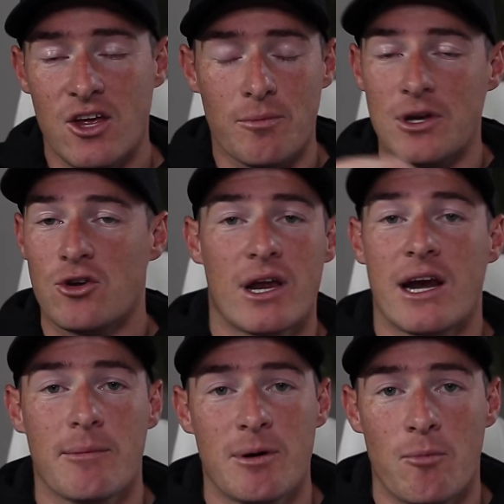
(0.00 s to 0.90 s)
You'll be doing it a
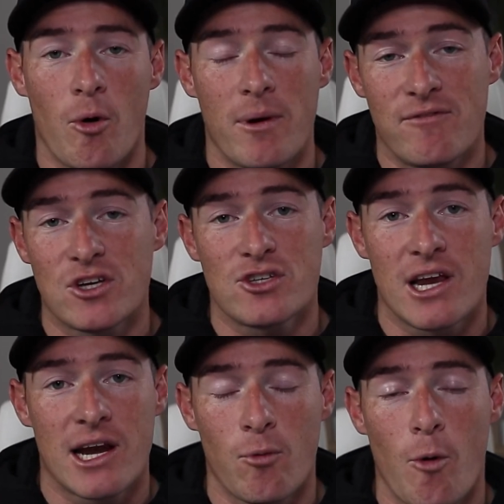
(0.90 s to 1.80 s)
little bit more
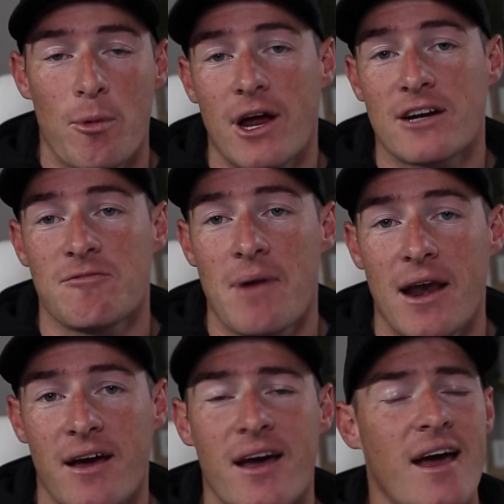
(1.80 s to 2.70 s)
efficiently in a more productive
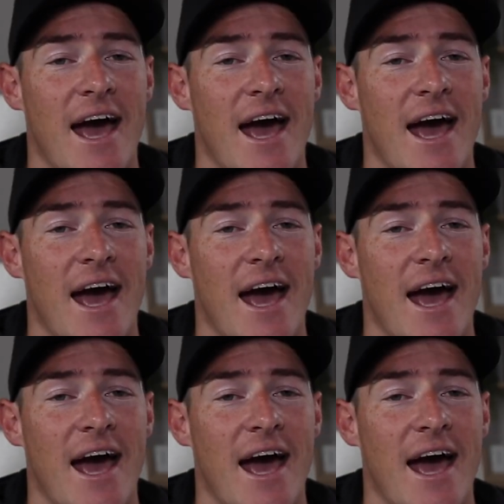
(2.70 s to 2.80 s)
manner,